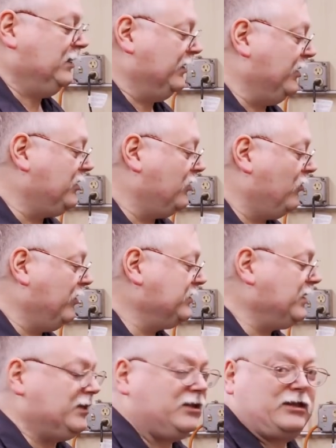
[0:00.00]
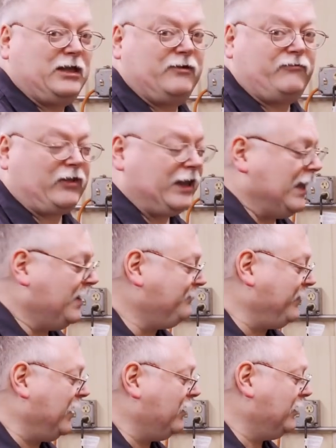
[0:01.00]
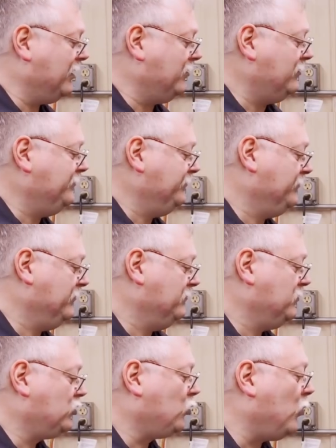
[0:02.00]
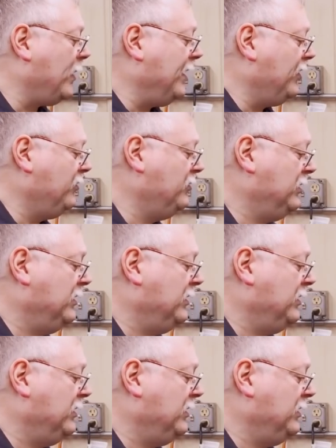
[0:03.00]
You can always get the thing flat, parallel, square,